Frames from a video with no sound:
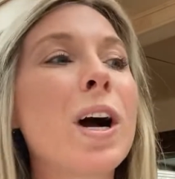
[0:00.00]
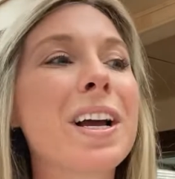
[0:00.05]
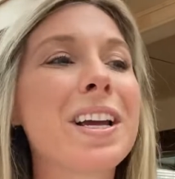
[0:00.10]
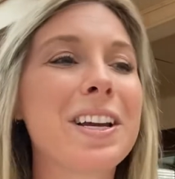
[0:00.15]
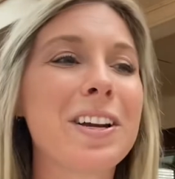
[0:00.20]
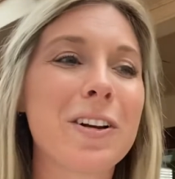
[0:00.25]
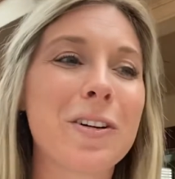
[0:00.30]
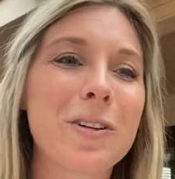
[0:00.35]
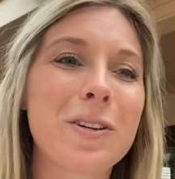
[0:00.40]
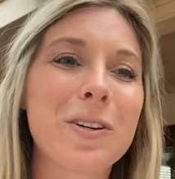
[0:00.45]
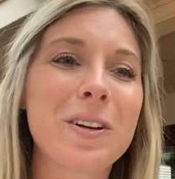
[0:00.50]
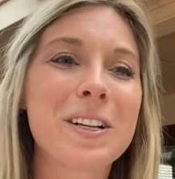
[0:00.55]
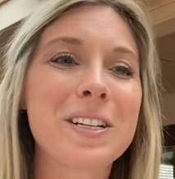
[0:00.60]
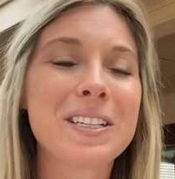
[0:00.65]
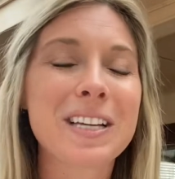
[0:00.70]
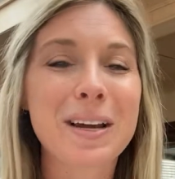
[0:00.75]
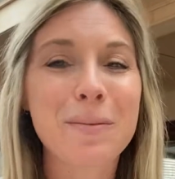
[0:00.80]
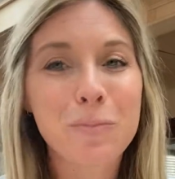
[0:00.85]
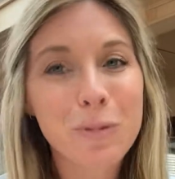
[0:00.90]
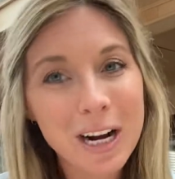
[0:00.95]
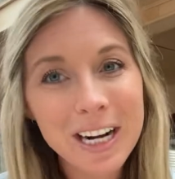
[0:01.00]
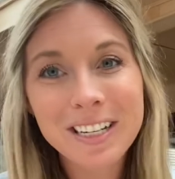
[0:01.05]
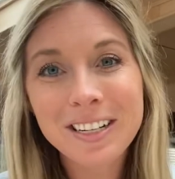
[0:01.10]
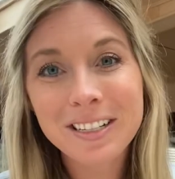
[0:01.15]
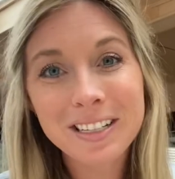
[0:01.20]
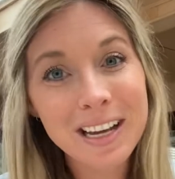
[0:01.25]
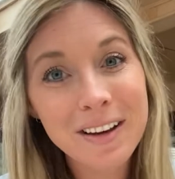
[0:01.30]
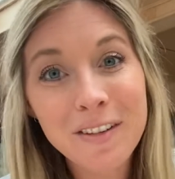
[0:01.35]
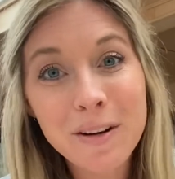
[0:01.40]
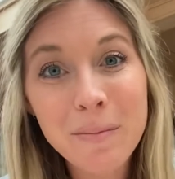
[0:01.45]
You could say,
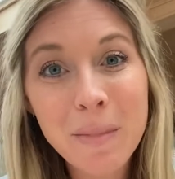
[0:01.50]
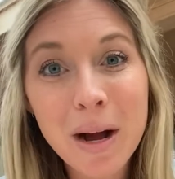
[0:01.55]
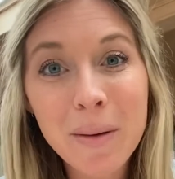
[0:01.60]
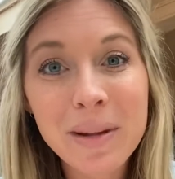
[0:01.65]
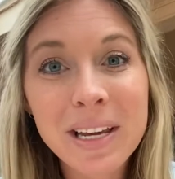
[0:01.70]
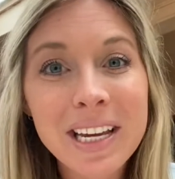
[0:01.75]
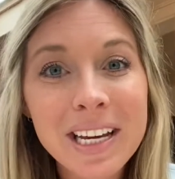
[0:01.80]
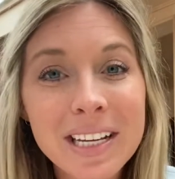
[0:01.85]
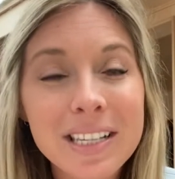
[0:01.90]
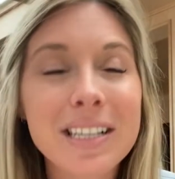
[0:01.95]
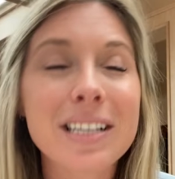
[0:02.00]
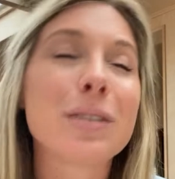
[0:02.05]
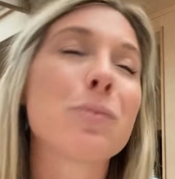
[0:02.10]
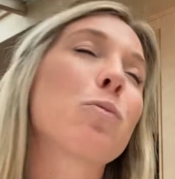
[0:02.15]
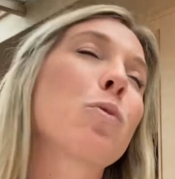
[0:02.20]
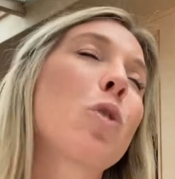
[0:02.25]
practice giving mommy kisses.